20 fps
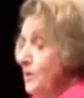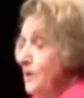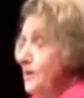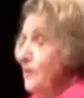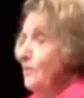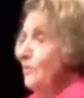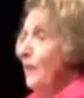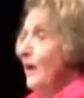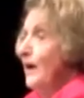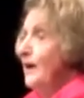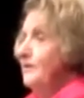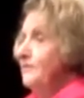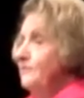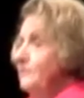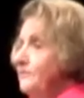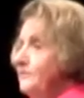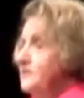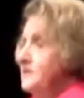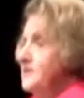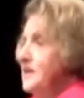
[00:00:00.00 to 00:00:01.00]
we
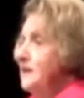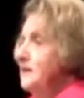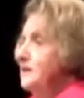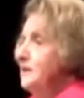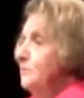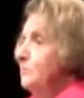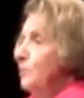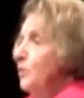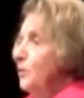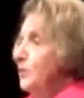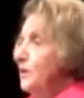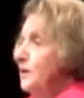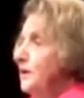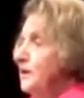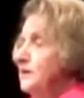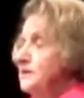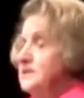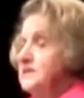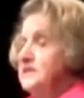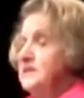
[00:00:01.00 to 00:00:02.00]
arrived Sunday
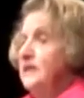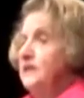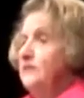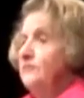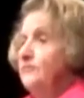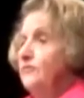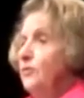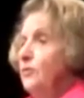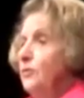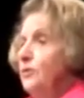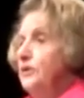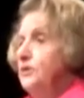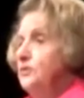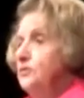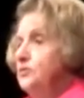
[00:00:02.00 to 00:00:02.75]
morning, instead of going